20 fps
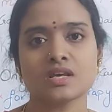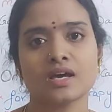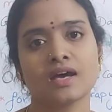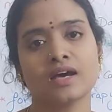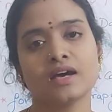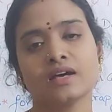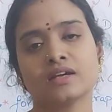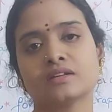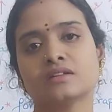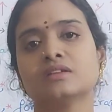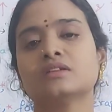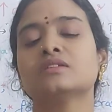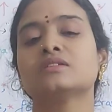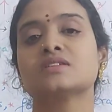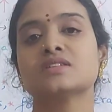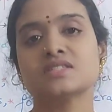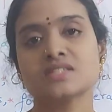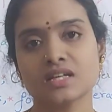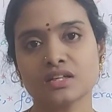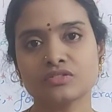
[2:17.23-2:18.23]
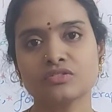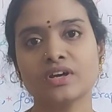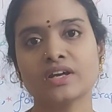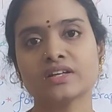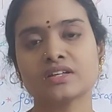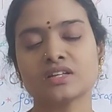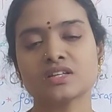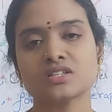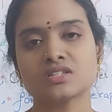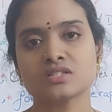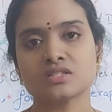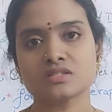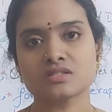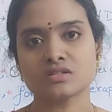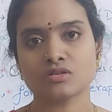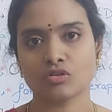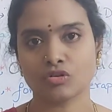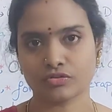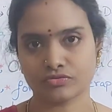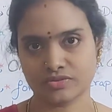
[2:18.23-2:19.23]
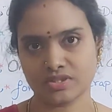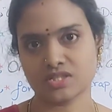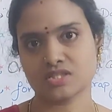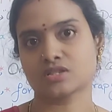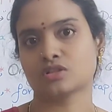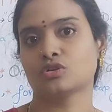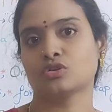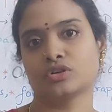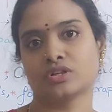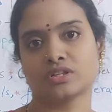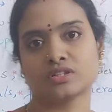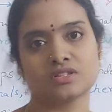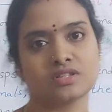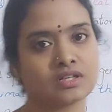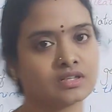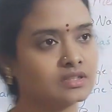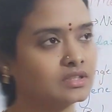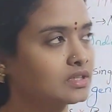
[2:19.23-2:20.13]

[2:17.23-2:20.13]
and disadvantages of this cloning technique.